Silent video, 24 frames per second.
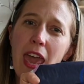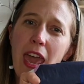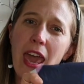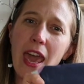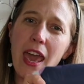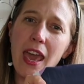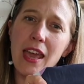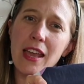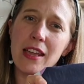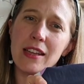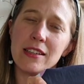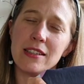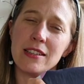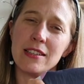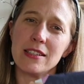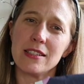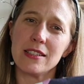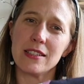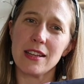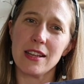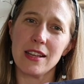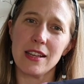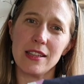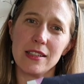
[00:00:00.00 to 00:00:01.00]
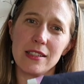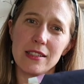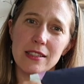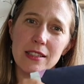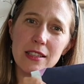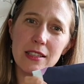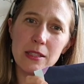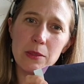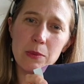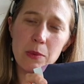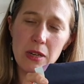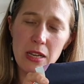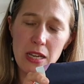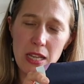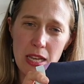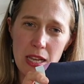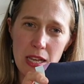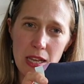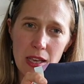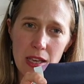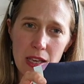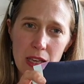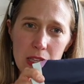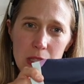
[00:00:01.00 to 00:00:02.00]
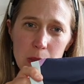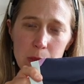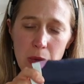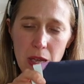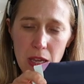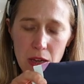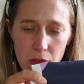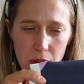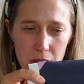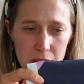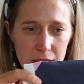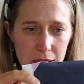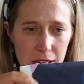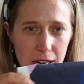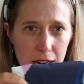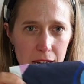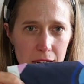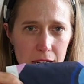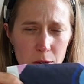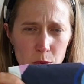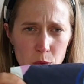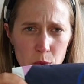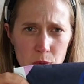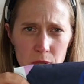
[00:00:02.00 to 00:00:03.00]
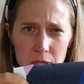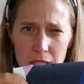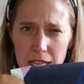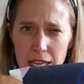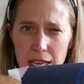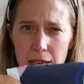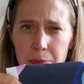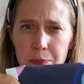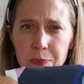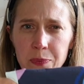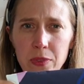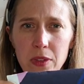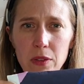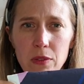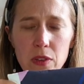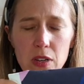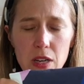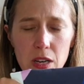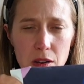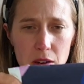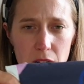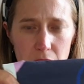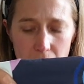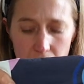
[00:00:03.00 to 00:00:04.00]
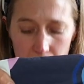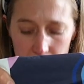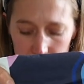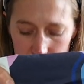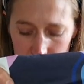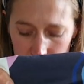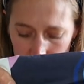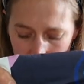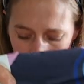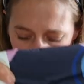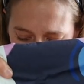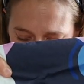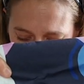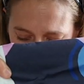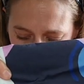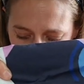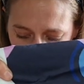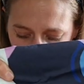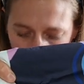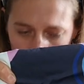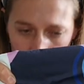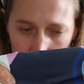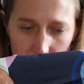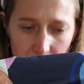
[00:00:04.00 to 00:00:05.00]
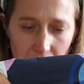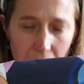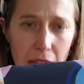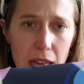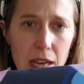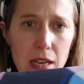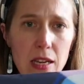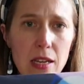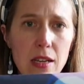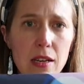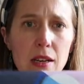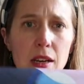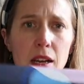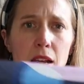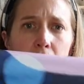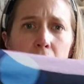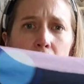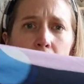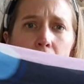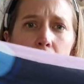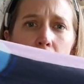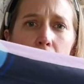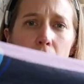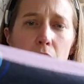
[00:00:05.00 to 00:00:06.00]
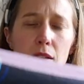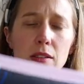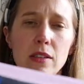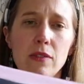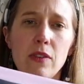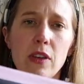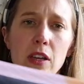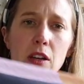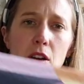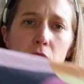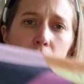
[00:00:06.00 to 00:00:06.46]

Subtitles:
And it's this one here. It's by Greta Laundy for Narrator Hanson, and it's called Canyon. I'll see if I can